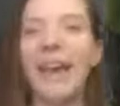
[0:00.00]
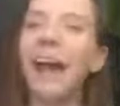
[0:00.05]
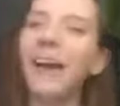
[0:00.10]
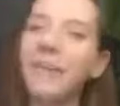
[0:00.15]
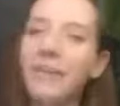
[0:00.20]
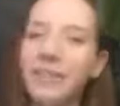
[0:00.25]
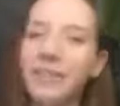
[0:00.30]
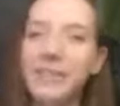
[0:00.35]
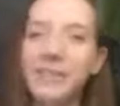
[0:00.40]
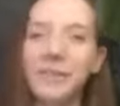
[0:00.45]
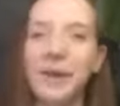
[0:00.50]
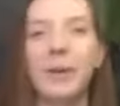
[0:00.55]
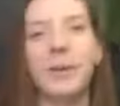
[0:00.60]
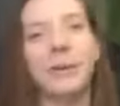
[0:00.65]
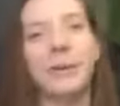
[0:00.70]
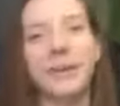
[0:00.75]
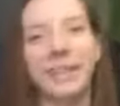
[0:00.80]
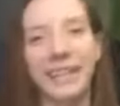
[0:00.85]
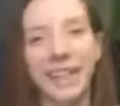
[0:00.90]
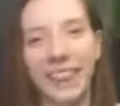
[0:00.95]
How would you
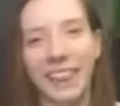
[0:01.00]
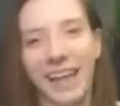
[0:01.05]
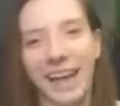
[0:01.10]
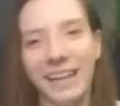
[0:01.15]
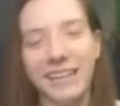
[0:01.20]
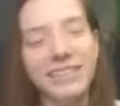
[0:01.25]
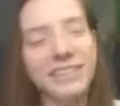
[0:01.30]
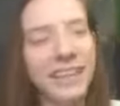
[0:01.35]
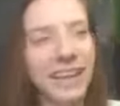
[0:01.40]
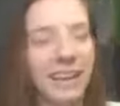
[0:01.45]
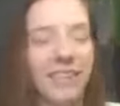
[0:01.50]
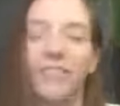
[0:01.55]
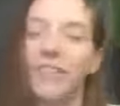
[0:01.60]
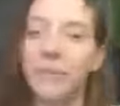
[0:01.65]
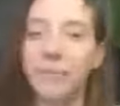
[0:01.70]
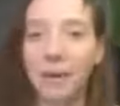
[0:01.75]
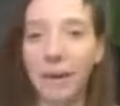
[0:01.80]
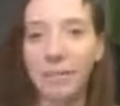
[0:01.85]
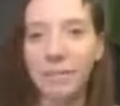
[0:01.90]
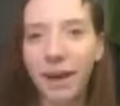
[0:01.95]
know that? You can't
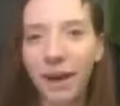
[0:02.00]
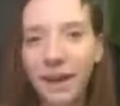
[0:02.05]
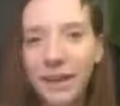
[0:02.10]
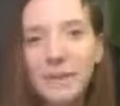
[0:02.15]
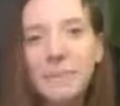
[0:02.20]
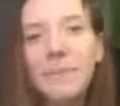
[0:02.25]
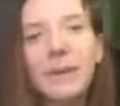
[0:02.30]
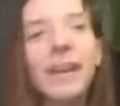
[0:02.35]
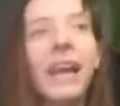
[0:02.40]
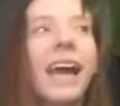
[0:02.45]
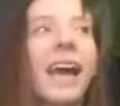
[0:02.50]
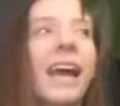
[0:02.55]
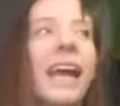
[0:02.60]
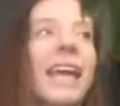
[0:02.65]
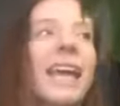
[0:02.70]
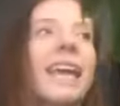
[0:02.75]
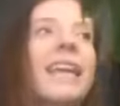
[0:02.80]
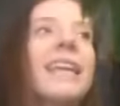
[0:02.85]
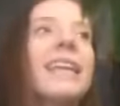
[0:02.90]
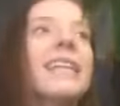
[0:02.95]
read my mind, but
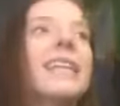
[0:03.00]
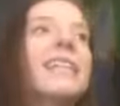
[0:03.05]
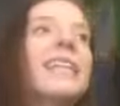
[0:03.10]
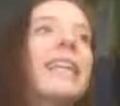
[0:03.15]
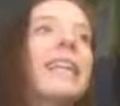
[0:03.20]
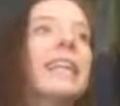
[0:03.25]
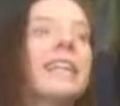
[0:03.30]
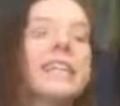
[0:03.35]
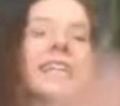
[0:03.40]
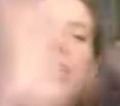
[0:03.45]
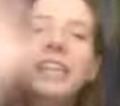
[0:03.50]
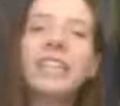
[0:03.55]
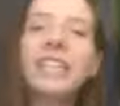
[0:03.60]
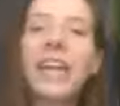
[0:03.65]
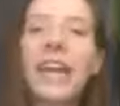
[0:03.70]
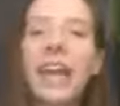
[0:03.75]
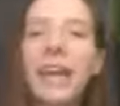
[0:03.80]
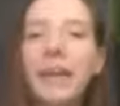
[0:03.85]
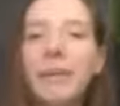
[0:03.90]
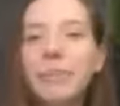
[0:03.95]
it is such
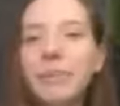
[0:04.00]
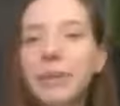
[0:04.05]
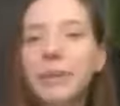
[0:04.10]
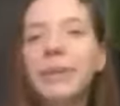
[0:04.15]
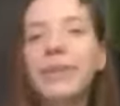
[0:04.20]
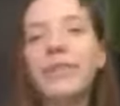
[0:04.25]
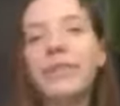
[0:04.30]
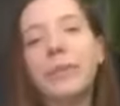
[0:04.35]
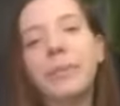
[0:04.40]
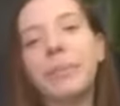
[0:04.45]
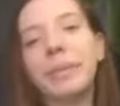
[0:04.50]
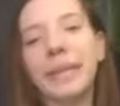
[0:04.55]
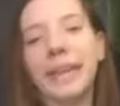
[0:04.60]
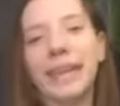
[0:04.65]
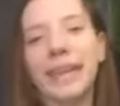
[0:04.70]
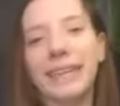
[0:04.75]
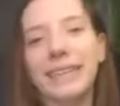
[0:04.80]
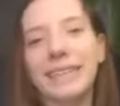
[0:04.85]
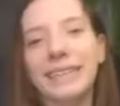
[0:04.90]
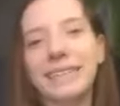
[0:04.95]
a beautiful
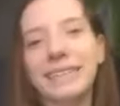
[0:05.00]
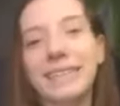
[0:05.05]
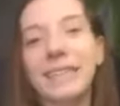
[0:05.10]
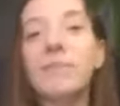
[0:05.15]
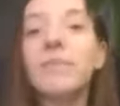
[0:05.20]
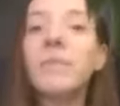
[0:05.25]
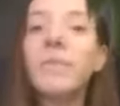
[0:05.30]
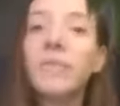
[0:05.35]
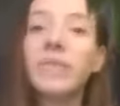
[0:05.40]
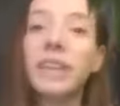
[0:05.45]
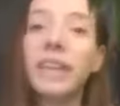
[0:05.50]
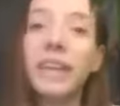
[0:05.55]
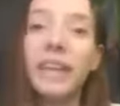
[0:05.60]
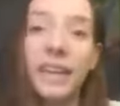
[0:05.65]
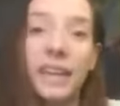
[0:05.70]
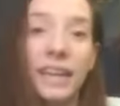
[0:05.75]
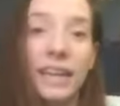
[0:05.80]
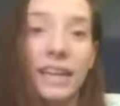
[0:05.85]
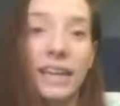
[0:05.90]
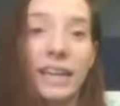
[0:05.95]
place
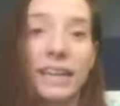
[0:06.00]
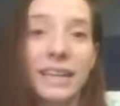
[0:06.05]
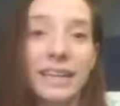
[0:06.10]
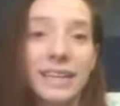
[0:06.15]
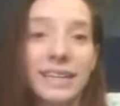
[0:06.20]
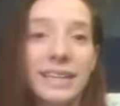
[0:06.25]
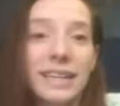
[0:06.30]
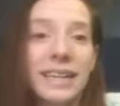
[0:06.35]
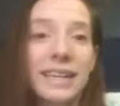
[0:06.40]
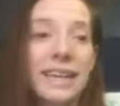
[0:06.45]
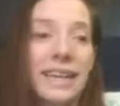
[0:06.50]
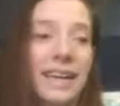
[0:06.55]
in